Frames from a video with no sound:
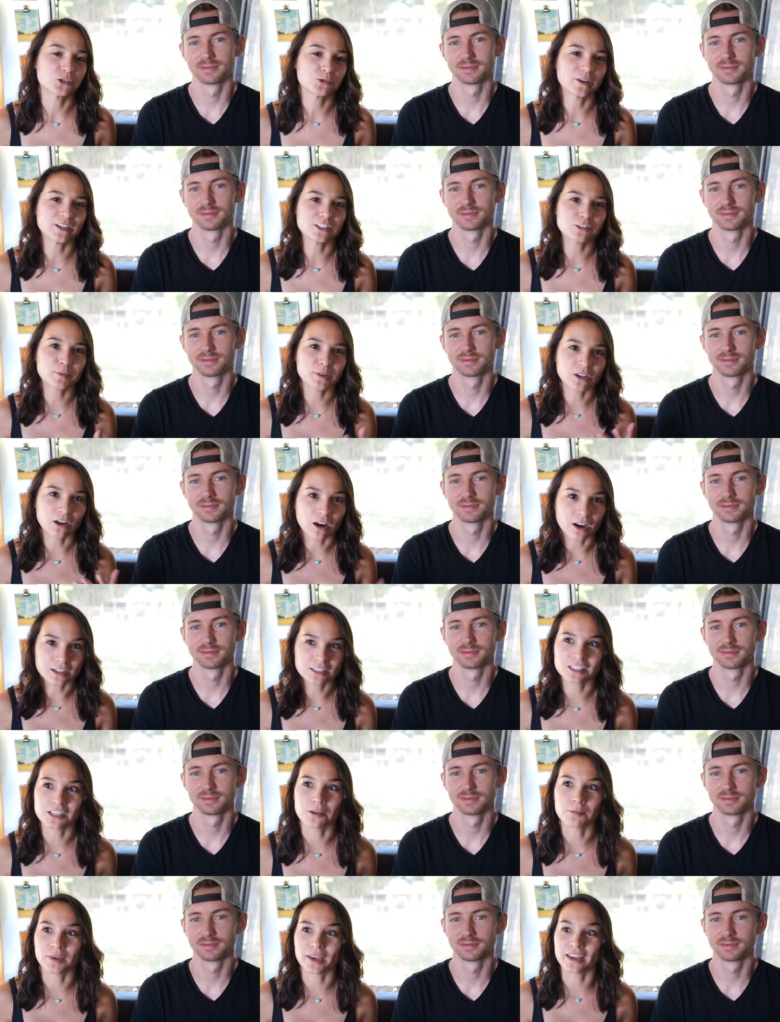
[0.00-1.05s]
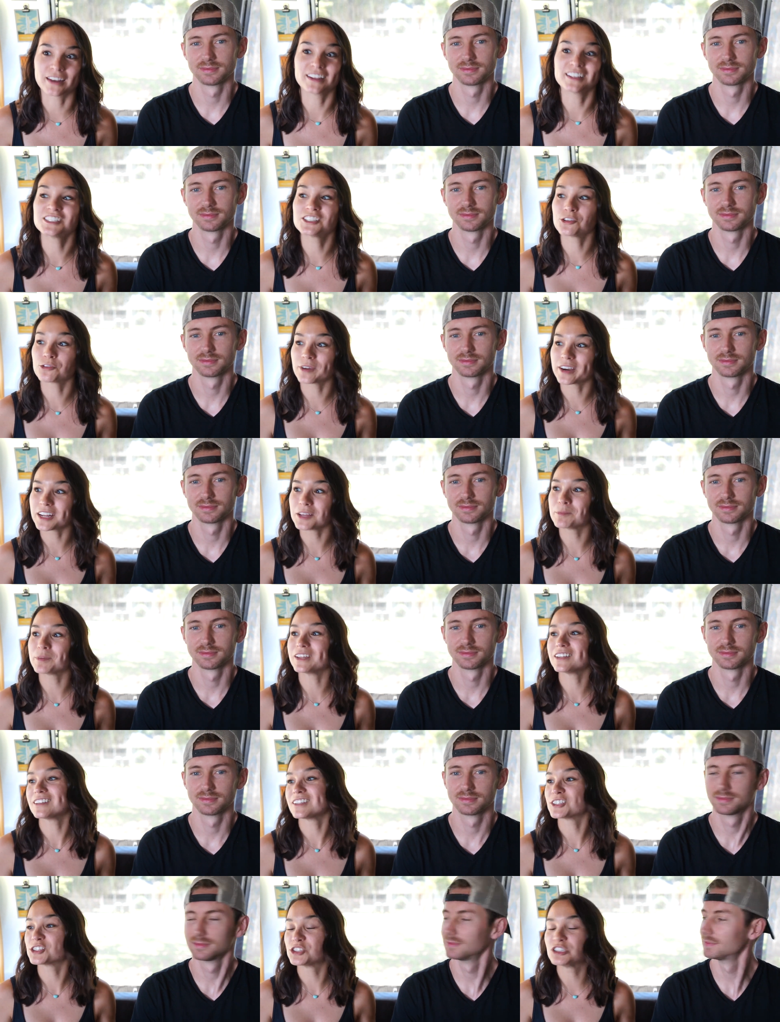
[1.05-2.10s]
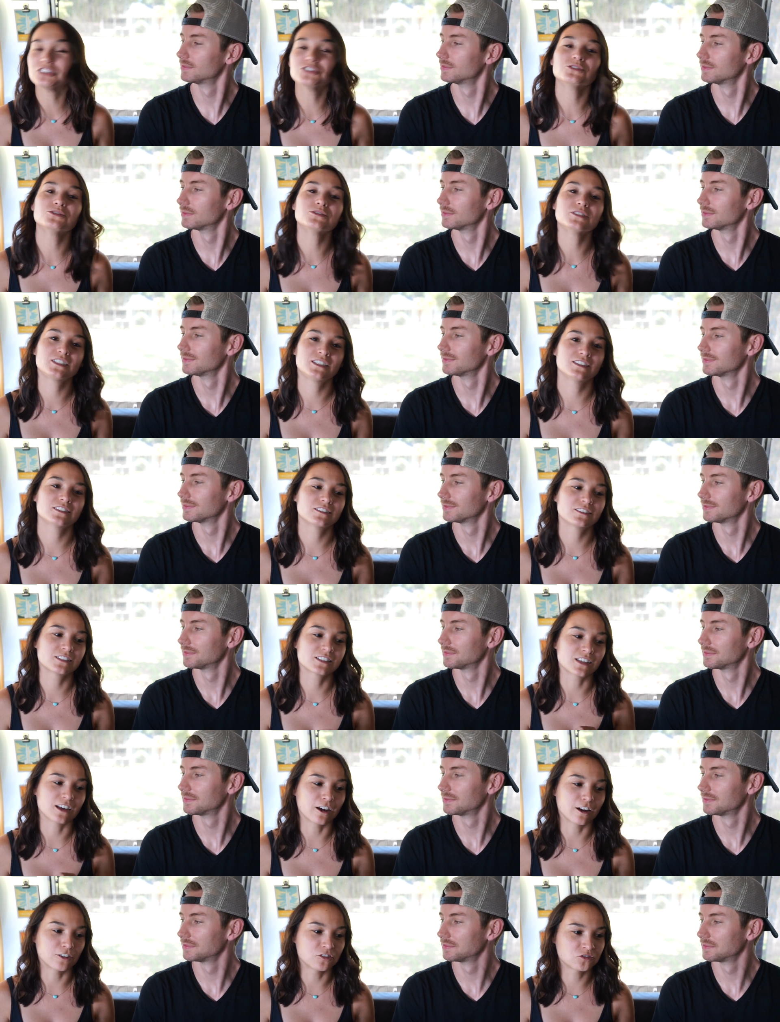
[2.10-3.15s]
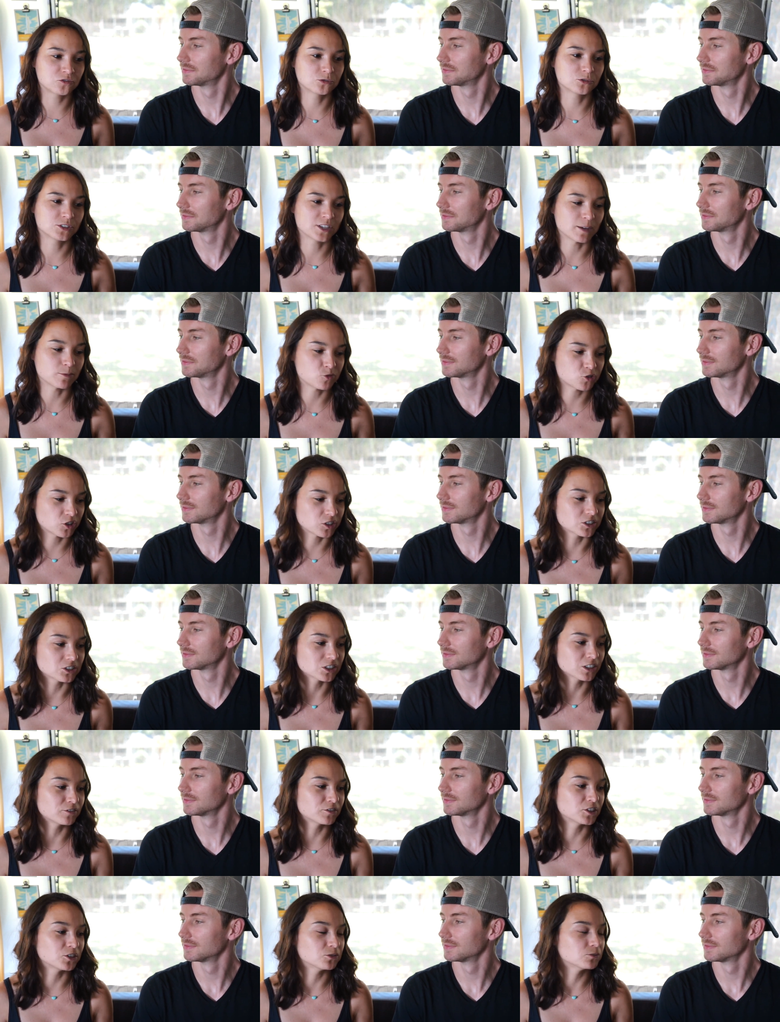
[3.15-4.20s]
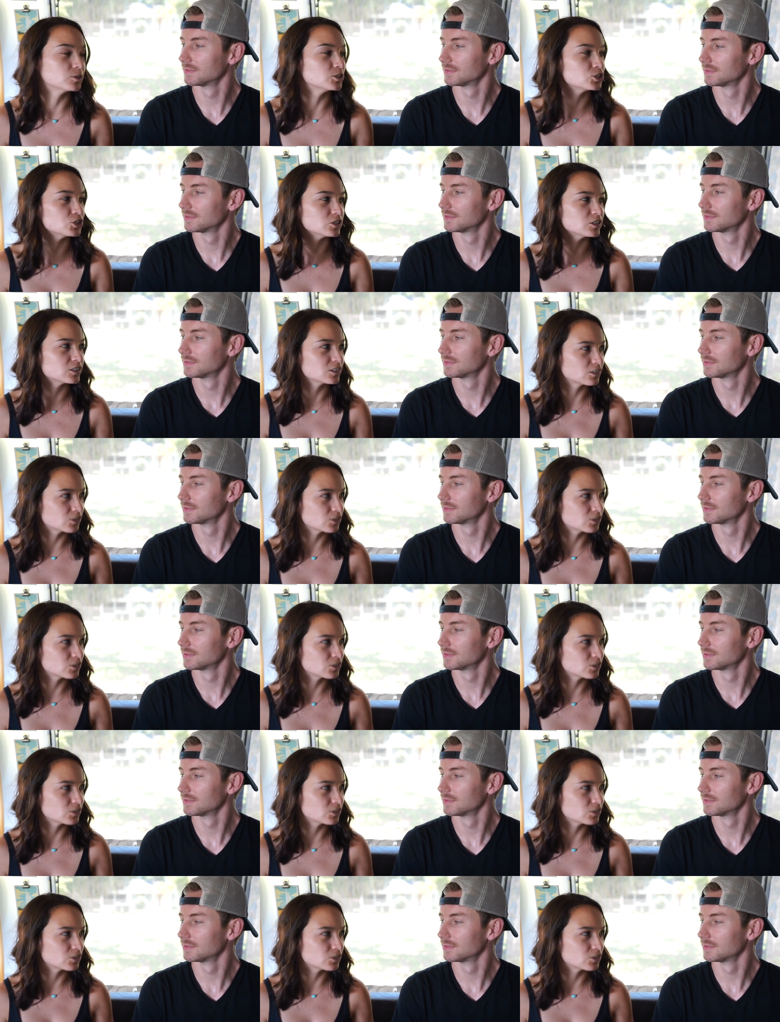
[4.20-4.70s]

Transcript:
Speaker 1: You guys have been awesome, and it's already been two years of full-time trailer living, which is